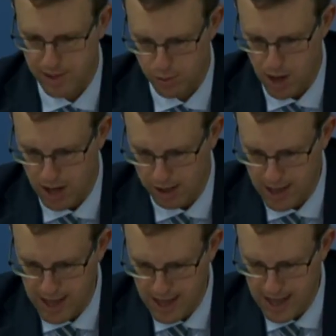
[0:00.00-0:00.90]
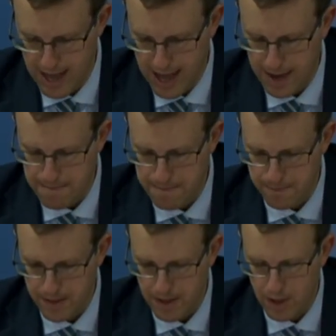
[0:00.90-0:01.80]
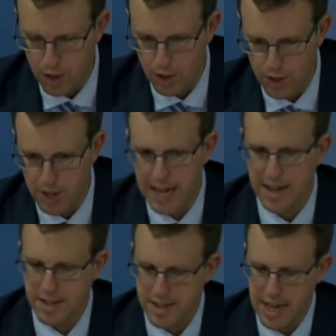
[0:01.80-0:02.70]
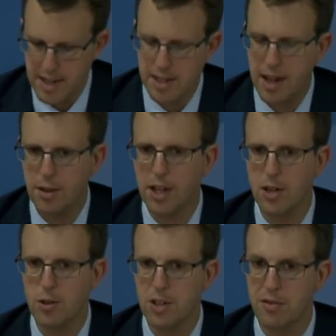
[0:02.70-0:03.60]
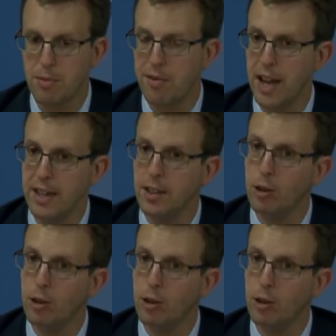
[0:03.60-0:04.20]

as well. Um, the United States and other countries have provided